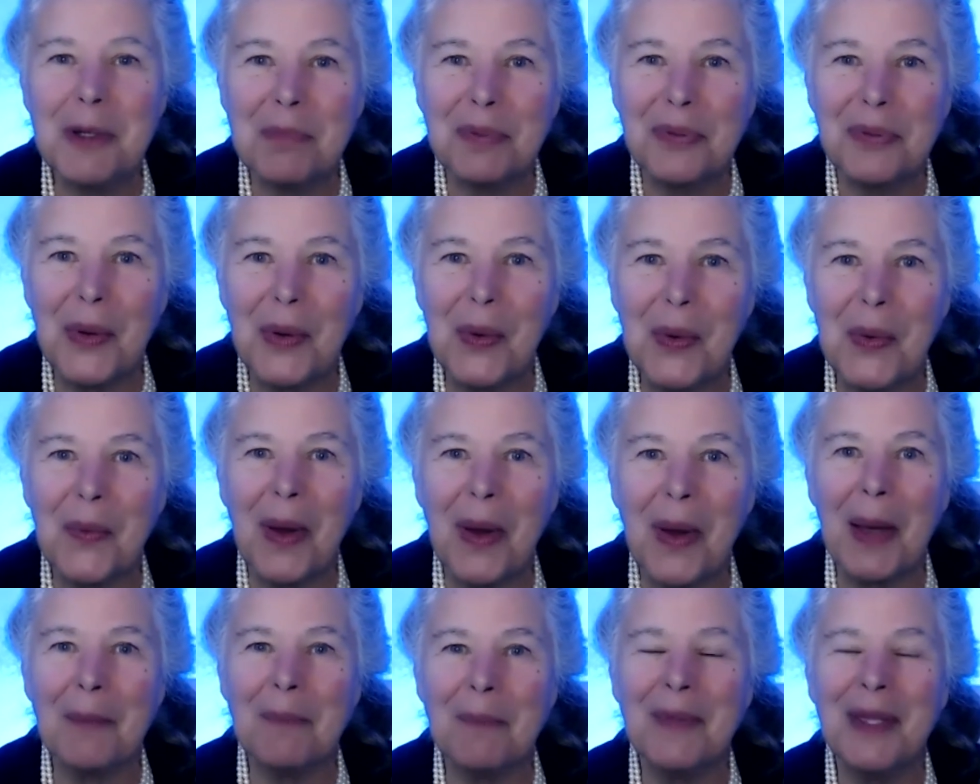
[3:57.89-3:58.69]

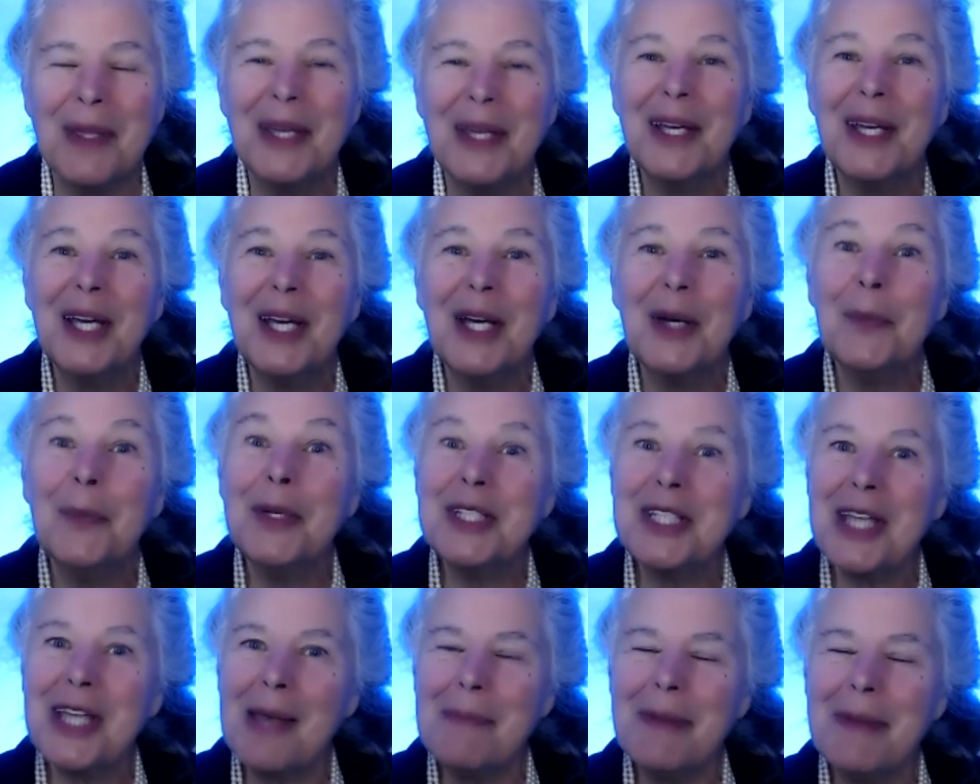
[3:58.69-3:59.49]
program,
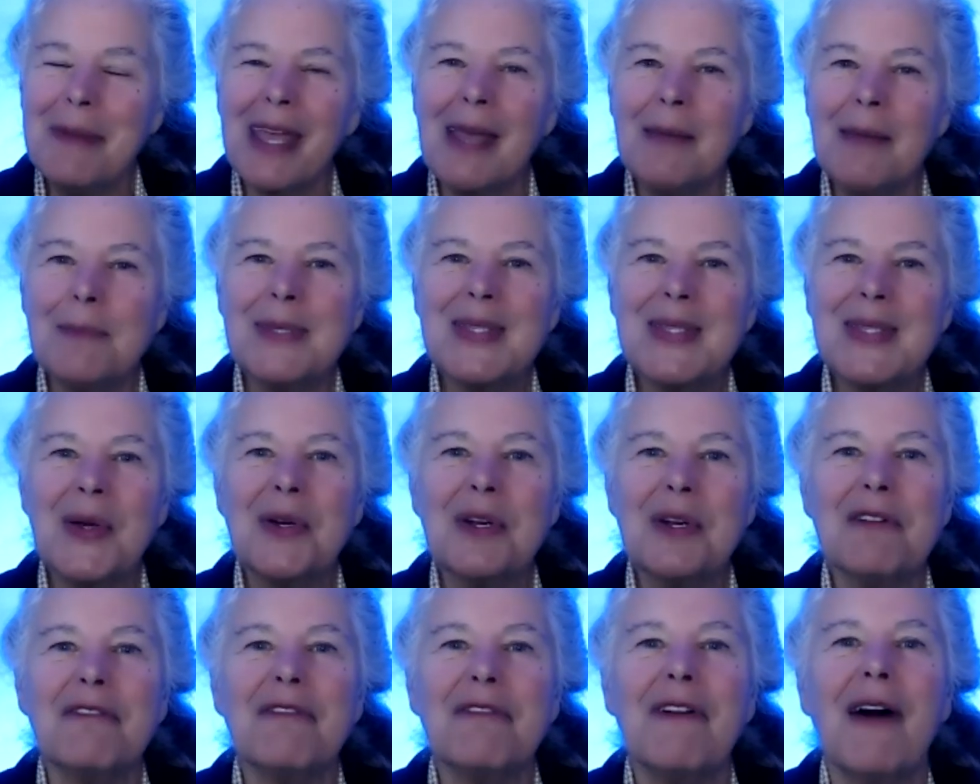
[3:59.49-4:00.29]
which I became
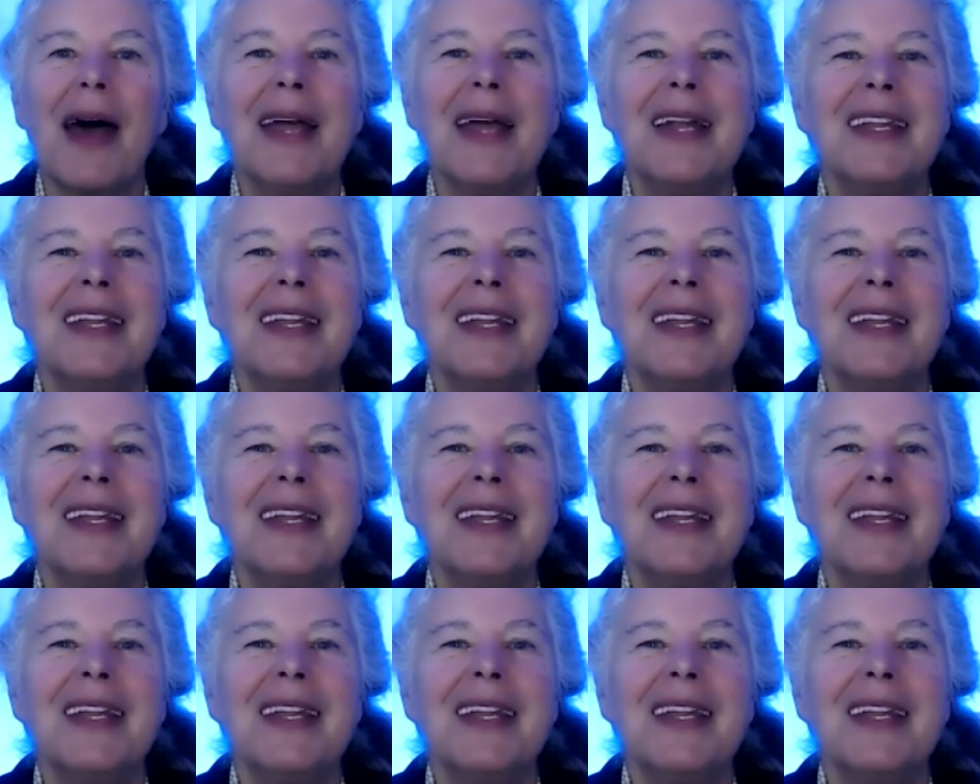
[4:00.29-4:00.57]
certified